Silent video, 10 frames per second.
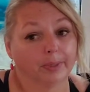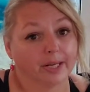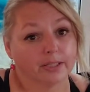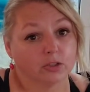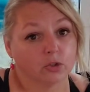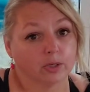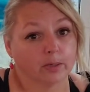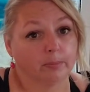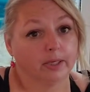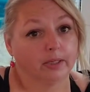but I still
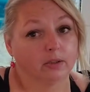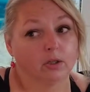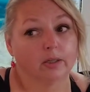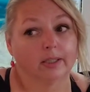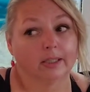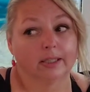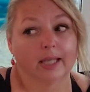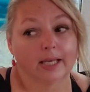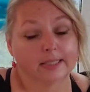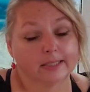try to make it look
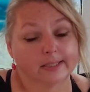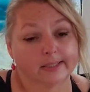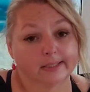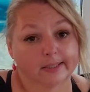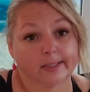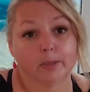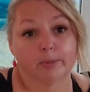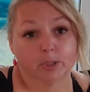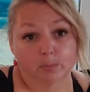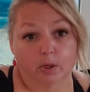less like
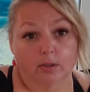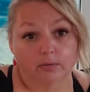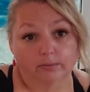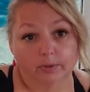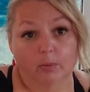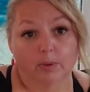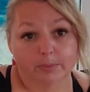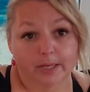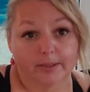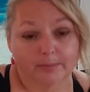a beach ball you know what
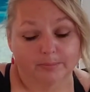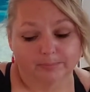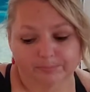I'm saying